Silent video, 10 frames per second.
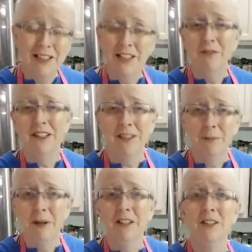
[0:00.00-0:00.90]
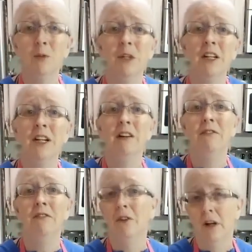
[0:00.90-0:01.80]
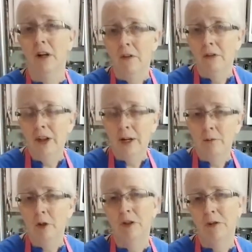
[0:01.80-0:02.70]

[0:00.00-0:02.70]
If it smells sweet enough, then I'm good.